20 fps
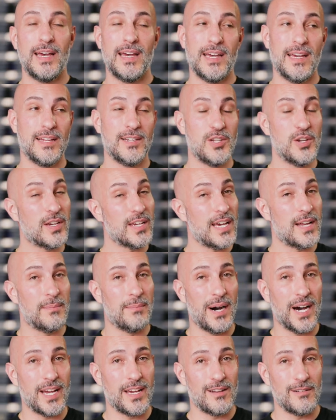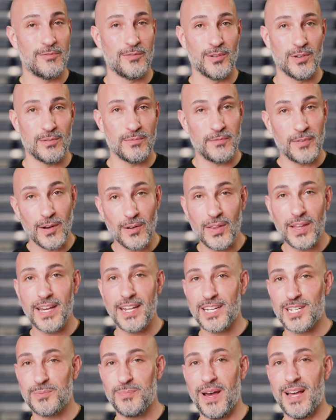and you can get a Mayan for fairly
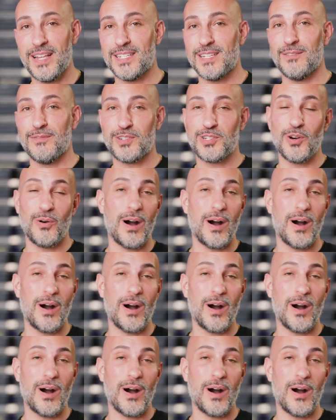inexpensive. So